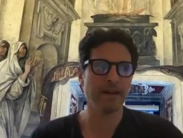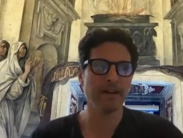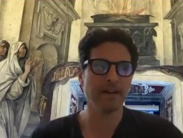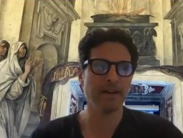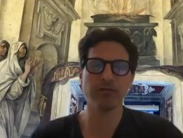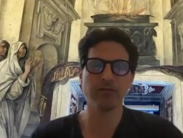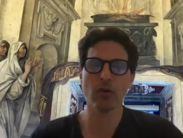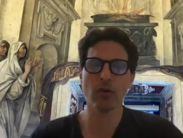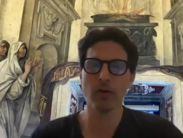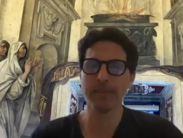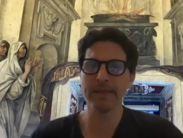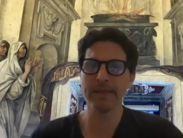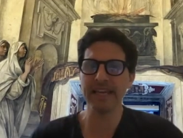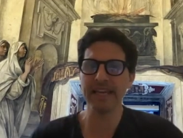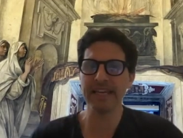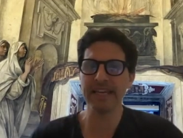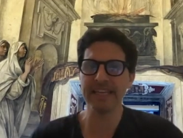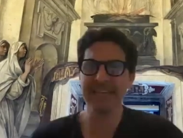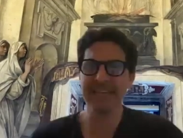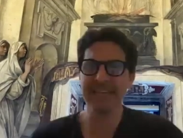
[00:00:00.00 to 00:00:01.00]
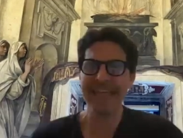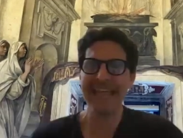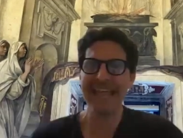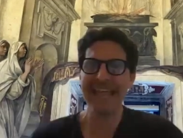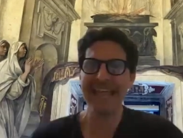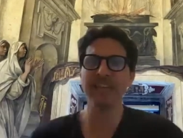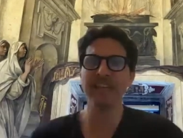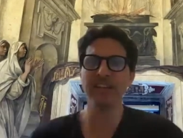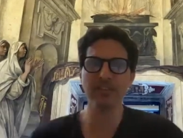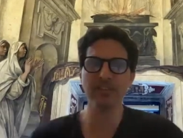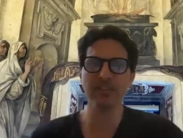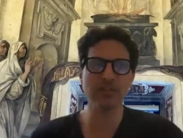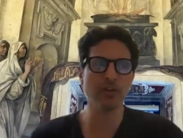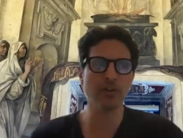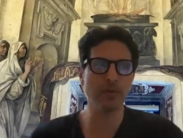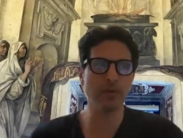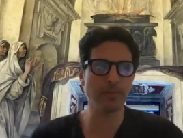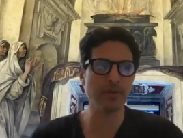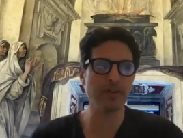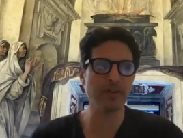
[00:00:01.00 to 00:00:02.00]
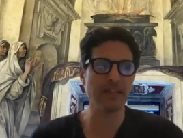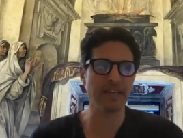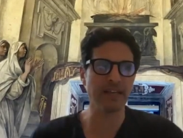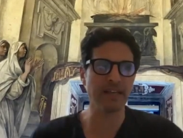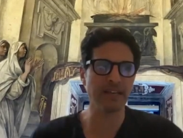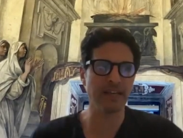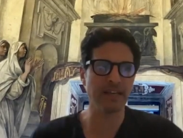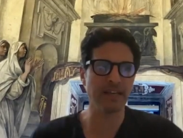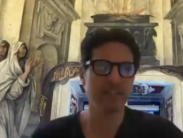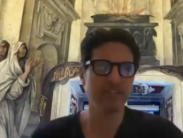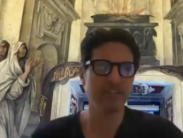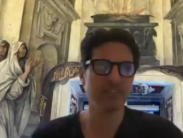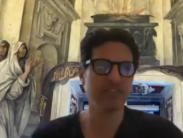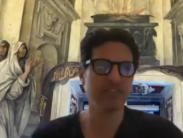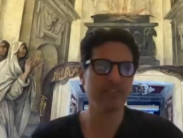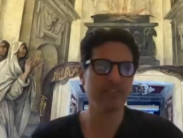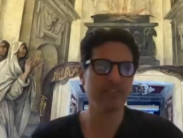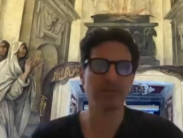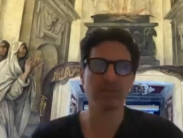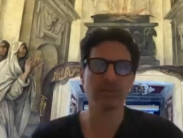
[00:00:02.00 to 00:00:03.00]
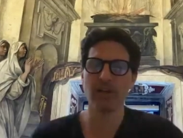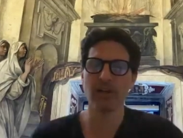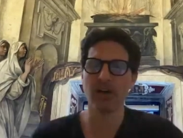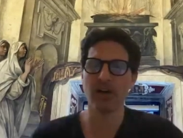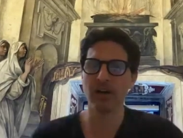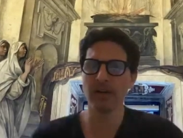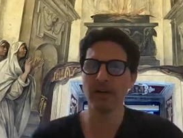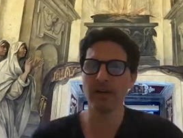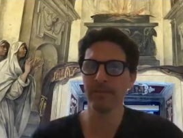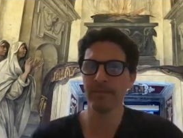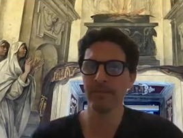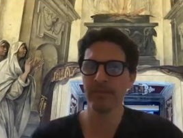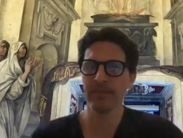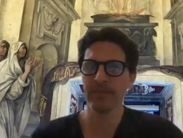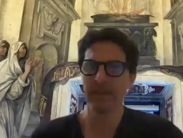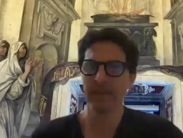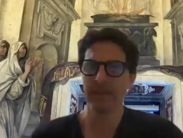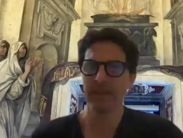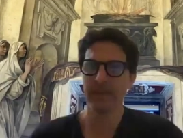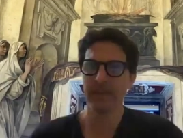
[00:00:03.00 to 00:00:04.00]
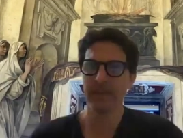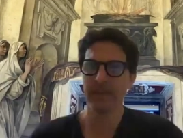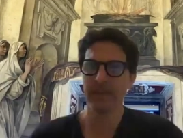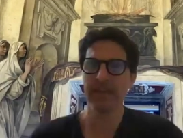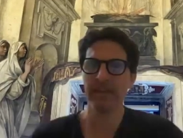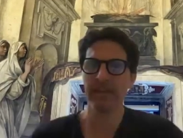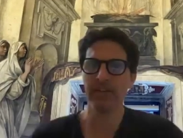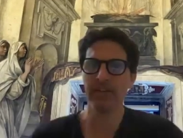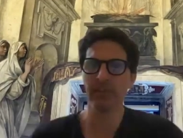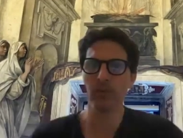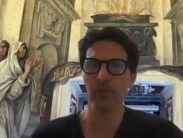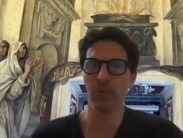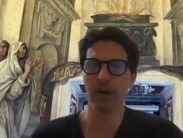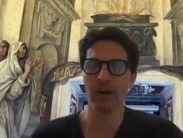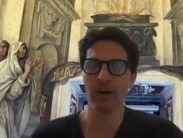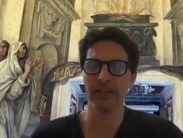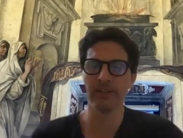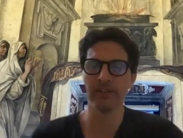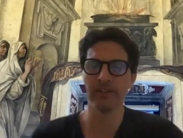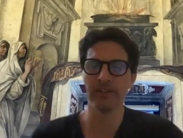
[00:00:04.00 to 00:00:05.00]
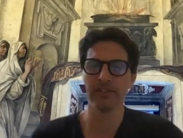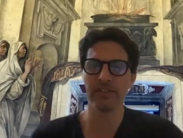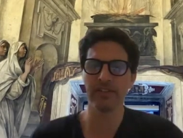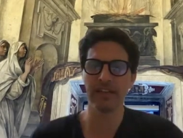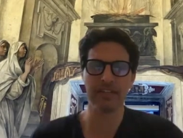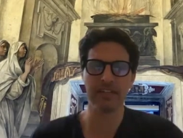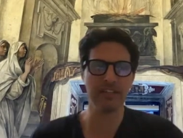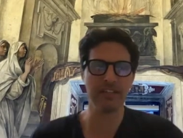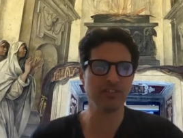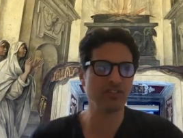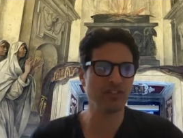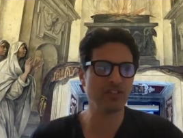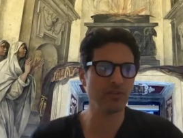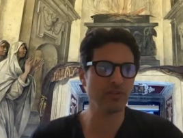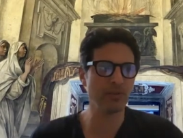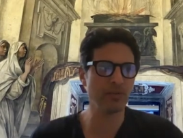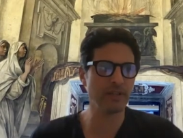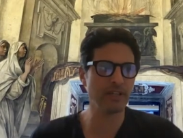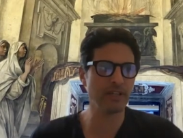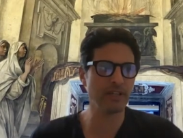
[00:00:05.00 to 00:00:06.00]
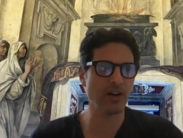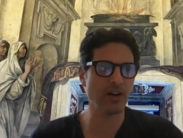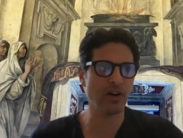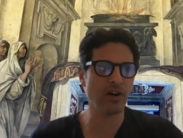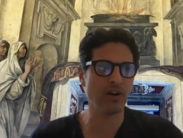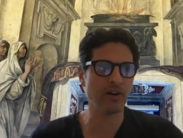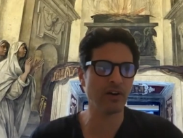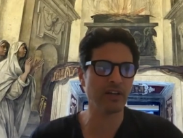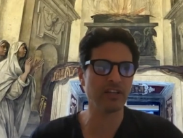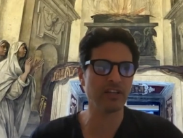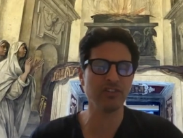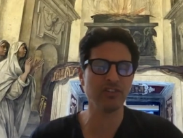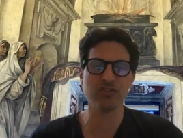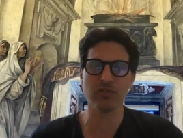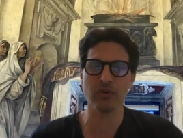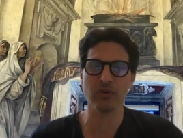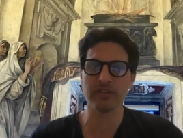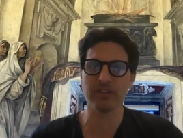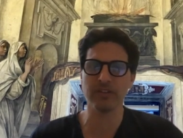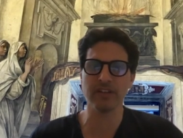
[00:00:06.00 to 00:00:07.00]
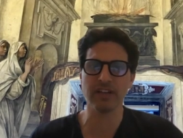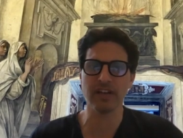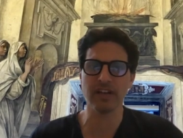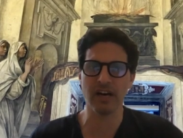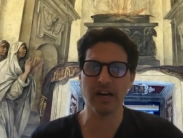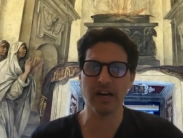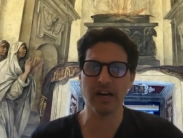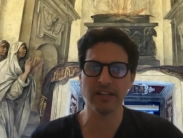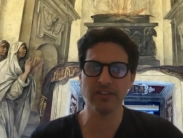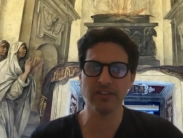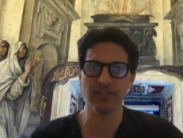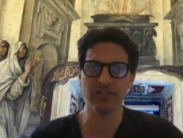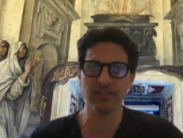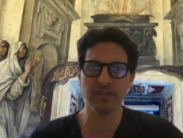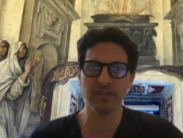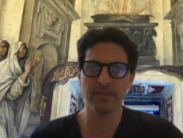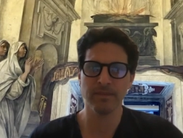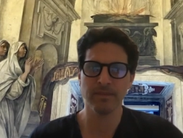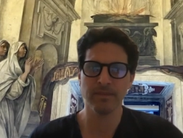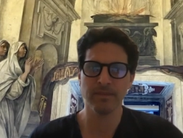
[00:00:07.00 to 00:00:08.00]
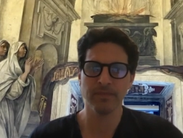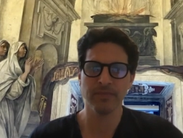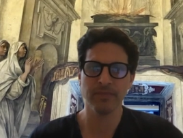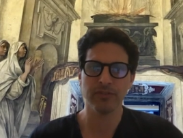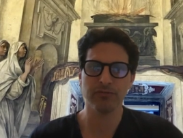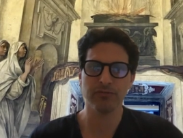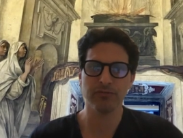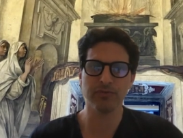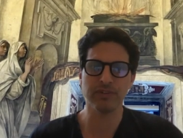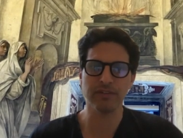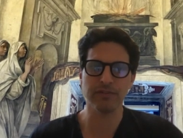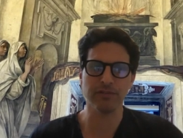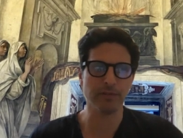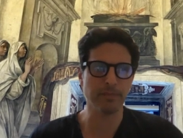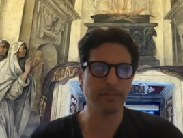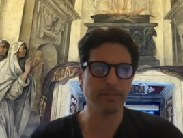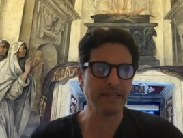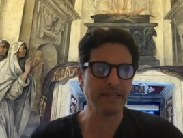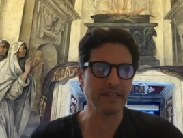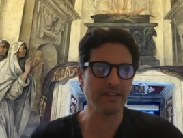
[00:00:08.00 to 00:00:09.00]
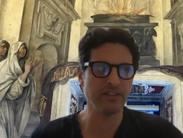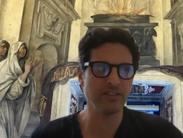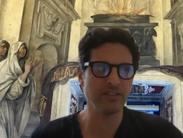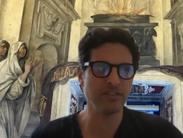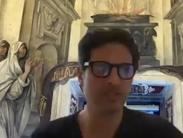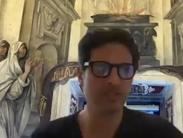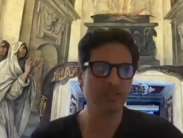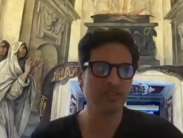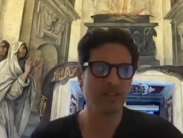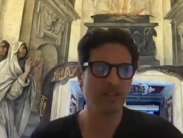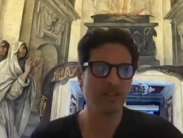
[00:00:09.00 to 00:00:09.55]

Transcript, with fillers: formulating and interpreting sacred law. They are the ones that continually are consulting the gods through different means.